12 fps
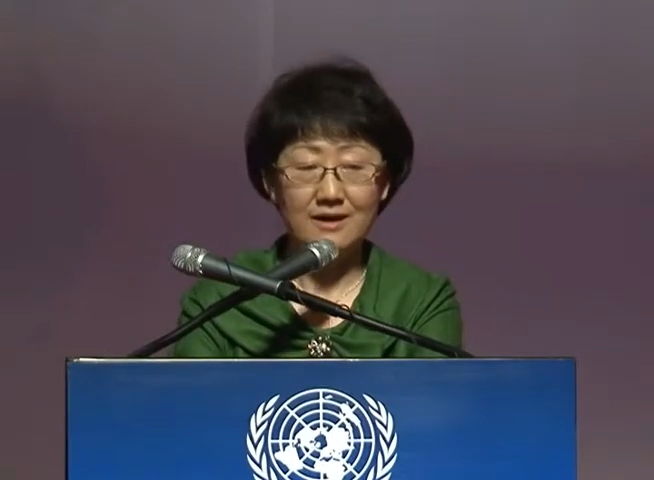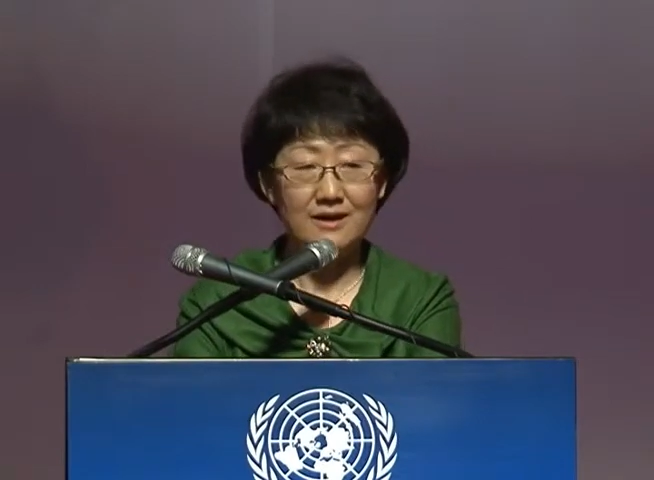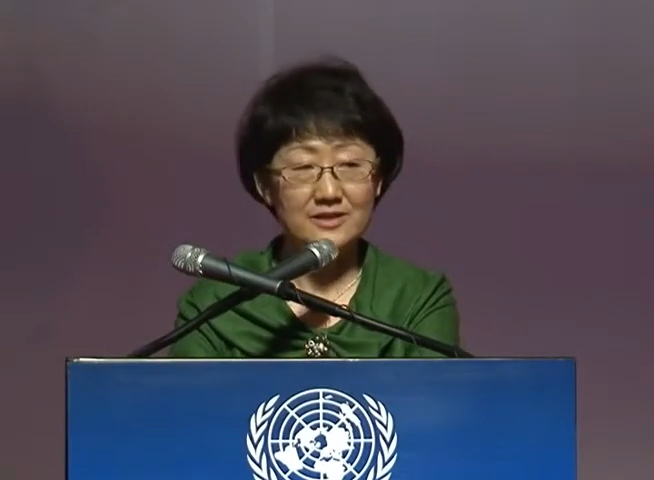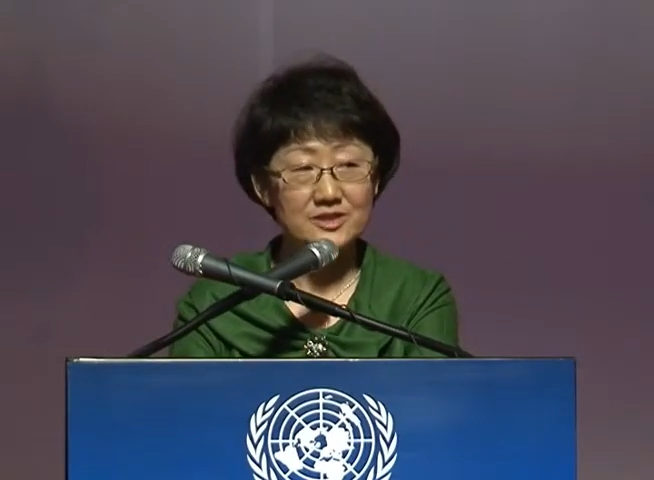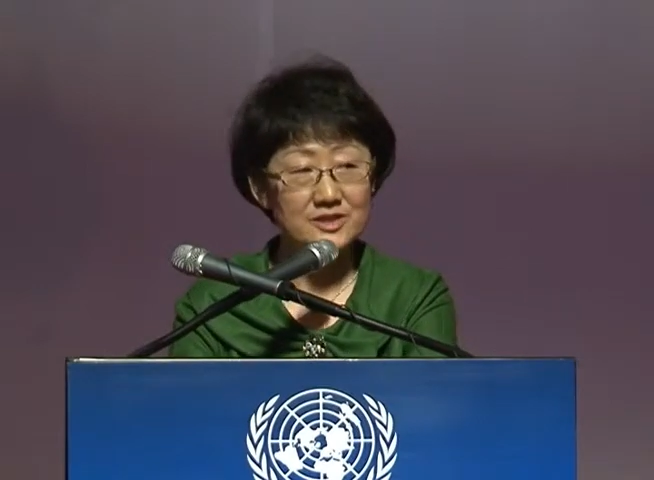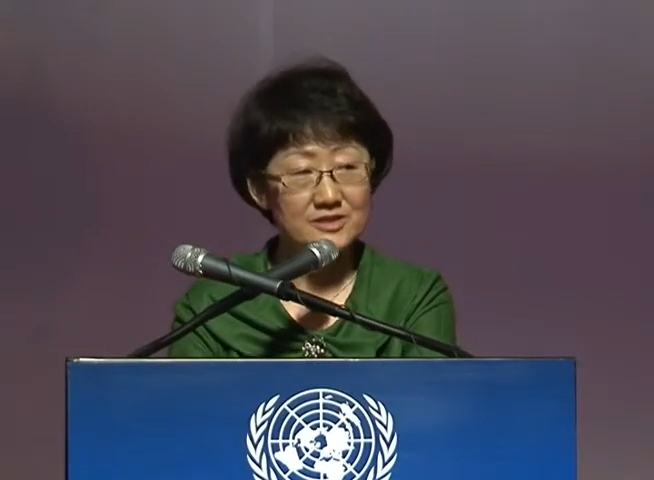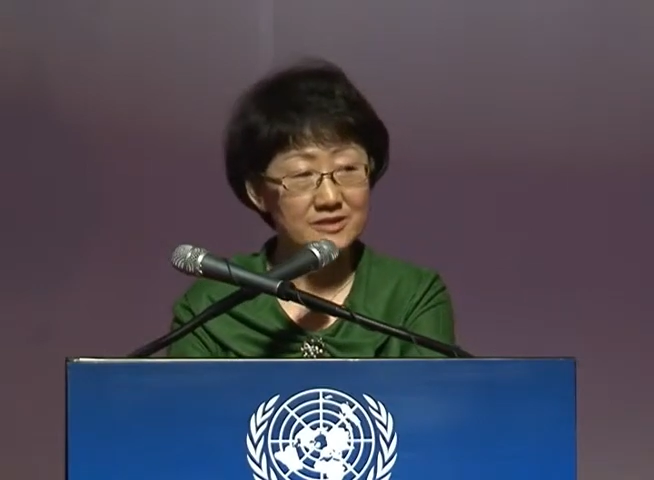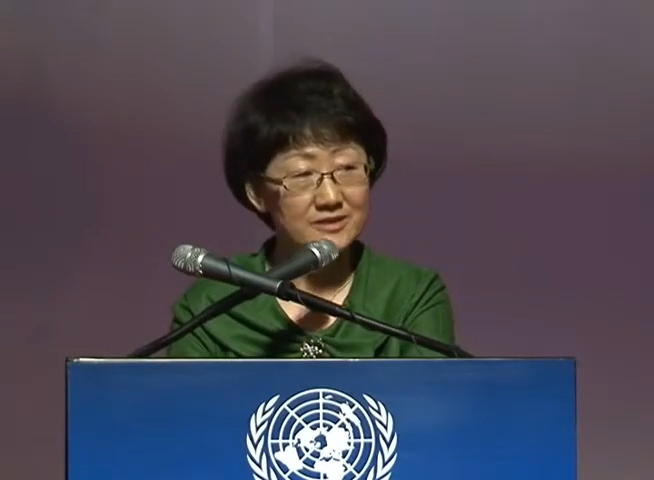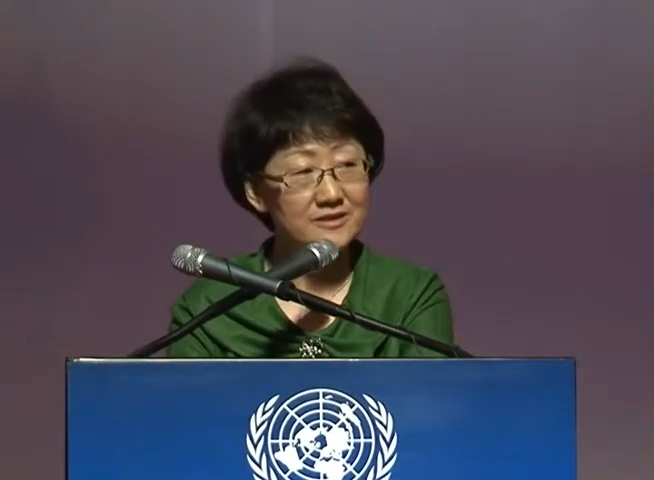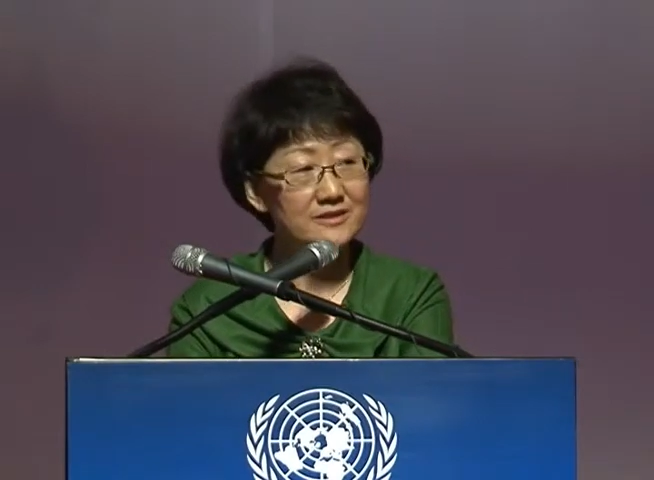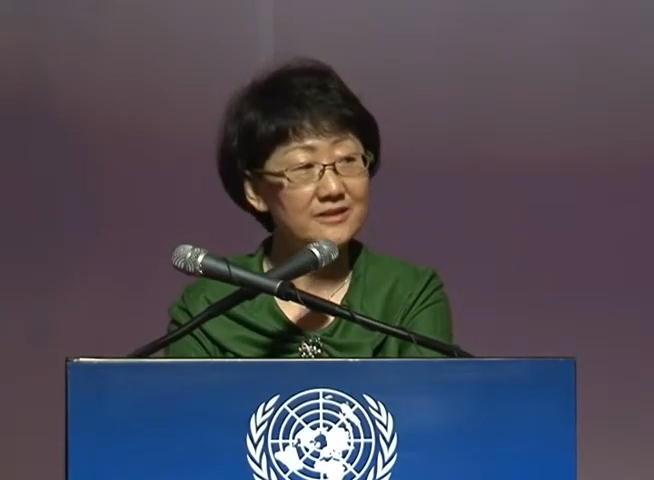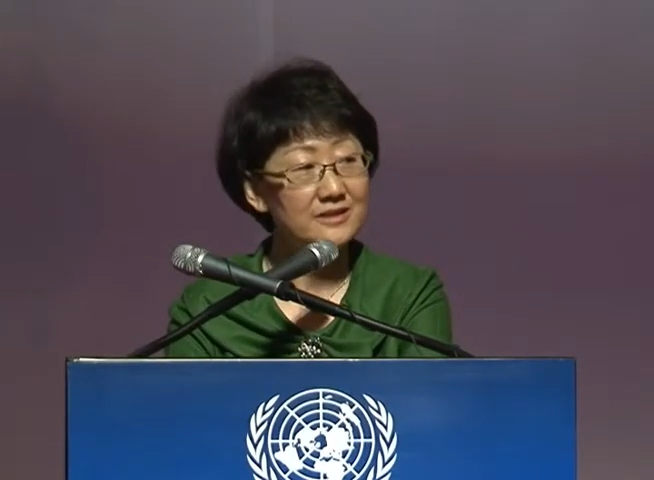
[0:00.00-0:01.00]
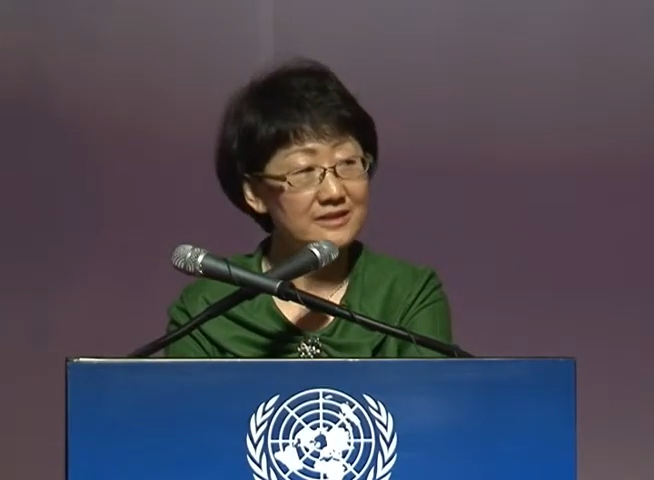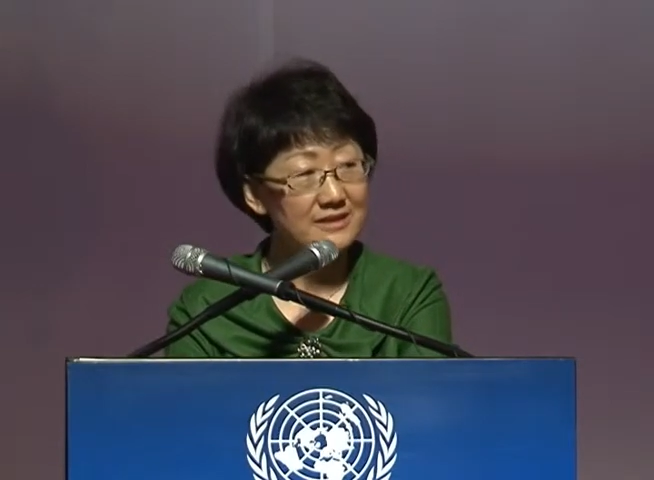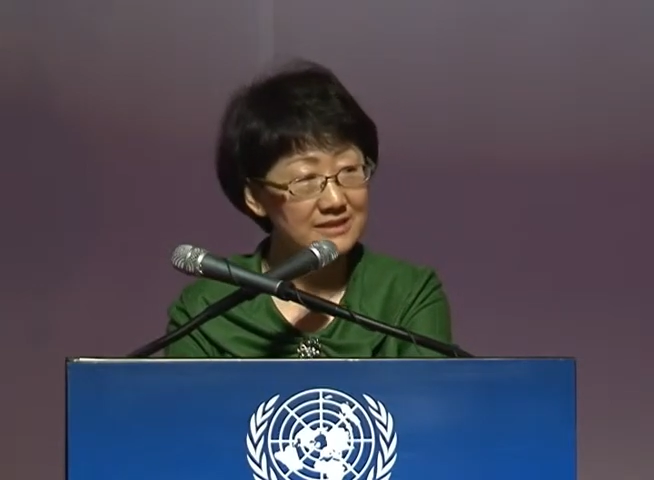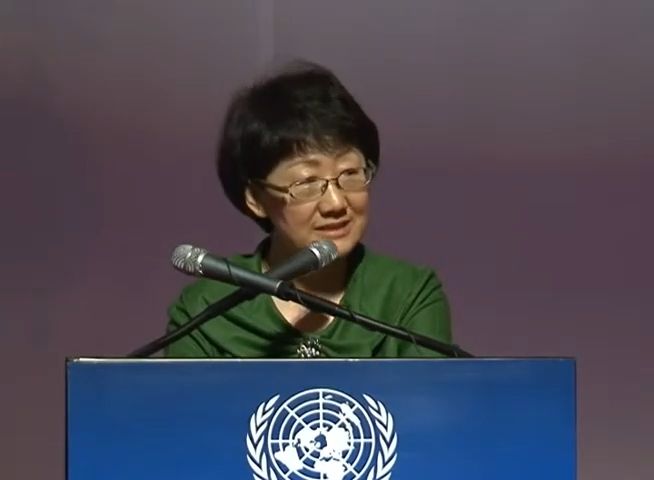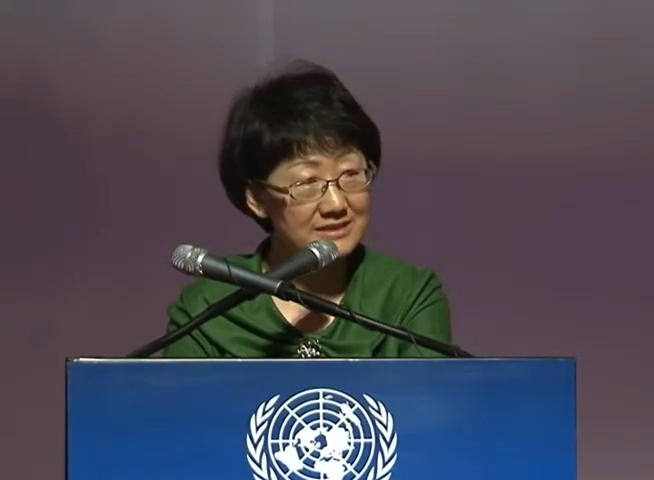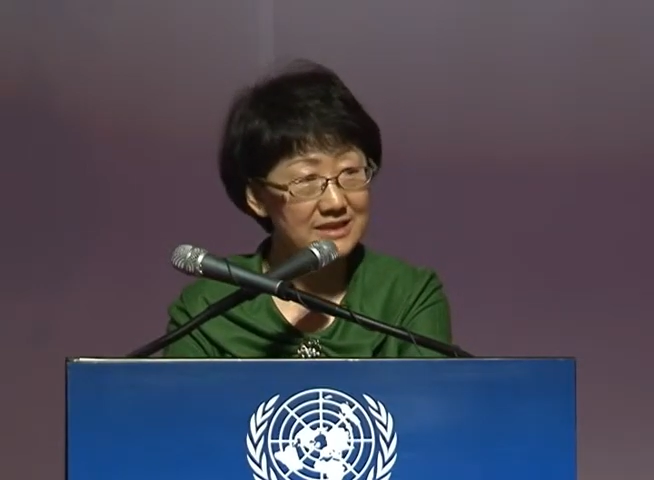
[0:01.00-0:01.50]
are certainly
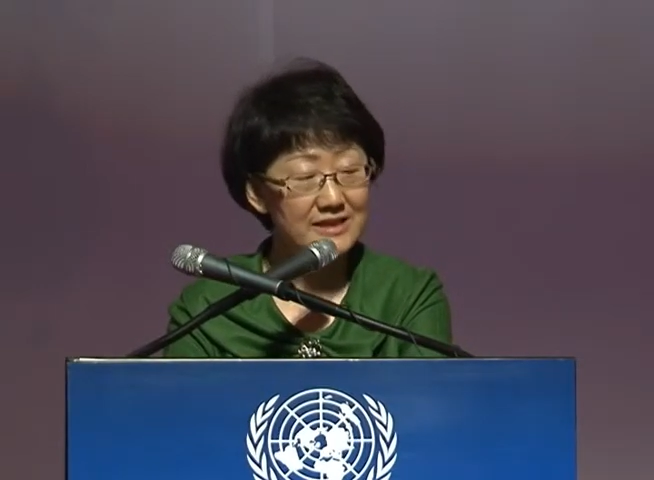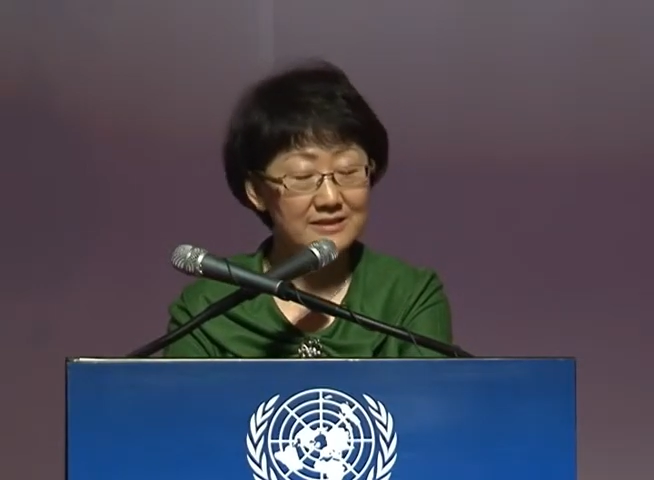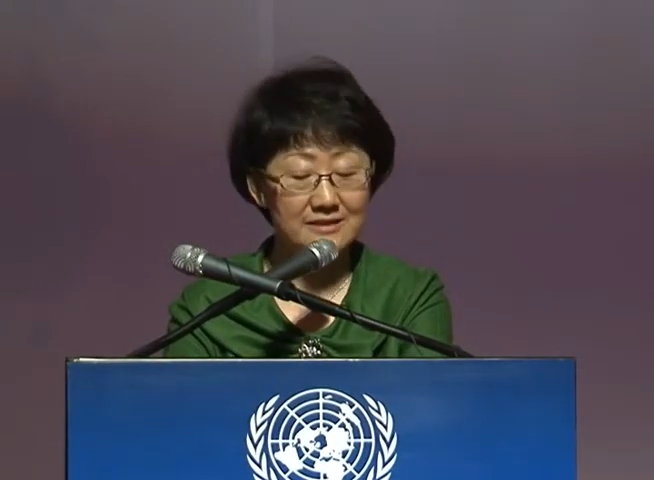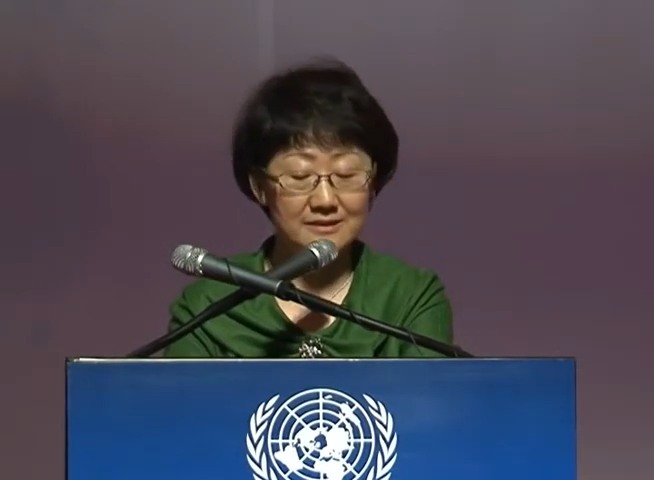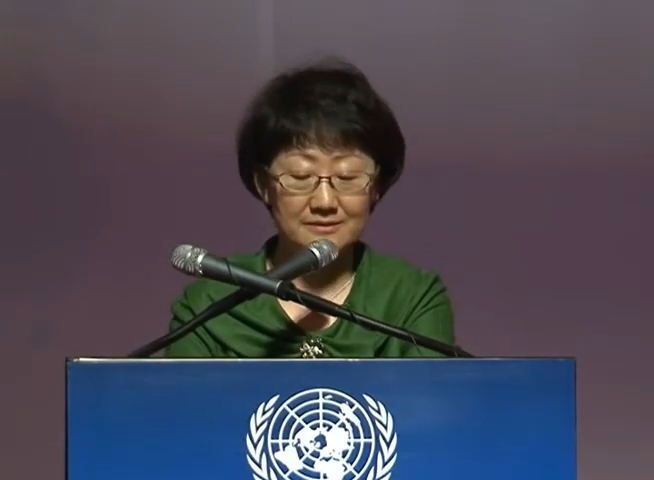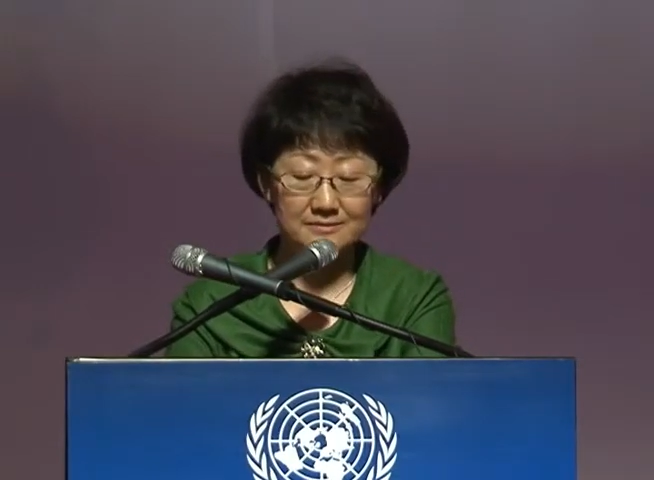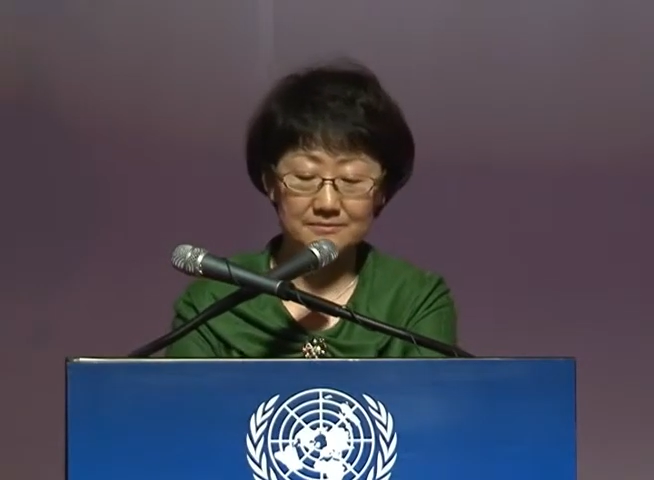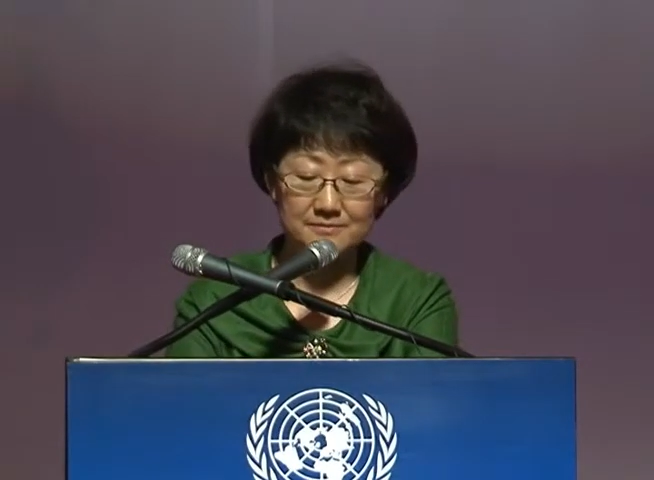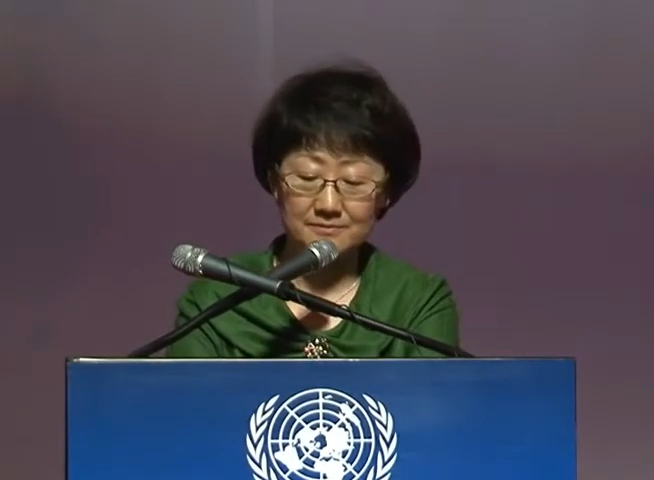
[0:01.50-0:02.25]
exciting,